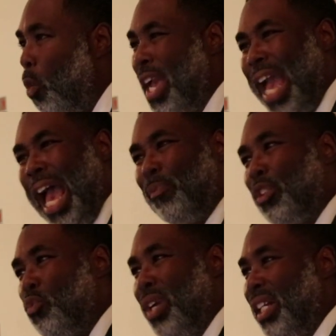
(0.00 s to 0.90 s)
We
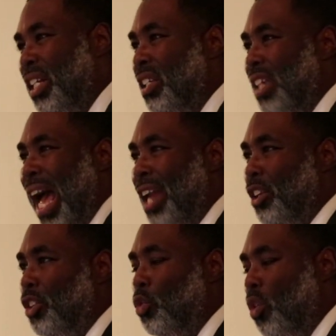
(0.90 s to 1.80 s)
have to really
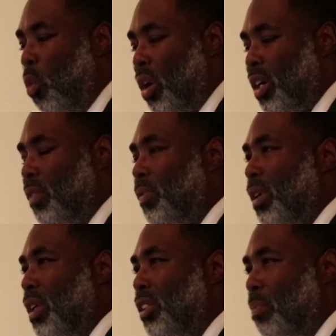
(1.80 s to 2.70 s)
desire to do the work of
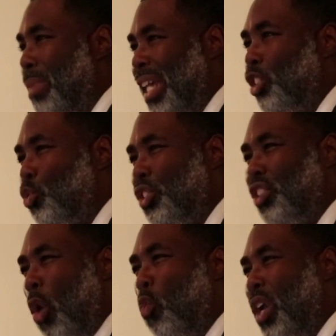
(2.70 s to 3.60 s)
the ministry
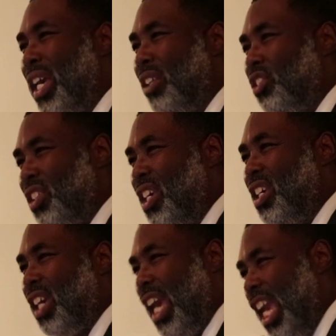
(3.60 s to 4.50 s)
so we can see
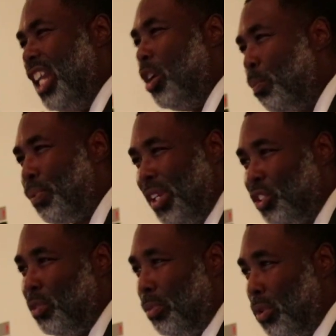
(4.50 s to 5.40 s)
kingdom
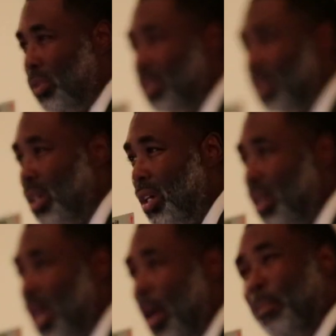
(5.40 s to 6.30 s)
principles
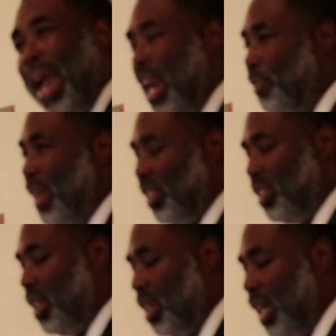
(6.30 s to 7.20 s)

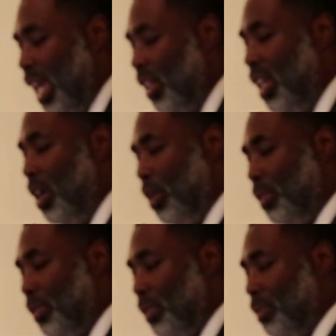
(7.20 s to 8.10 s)
manifested in the
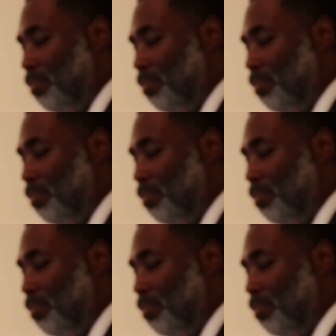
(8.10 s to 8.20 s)
earth.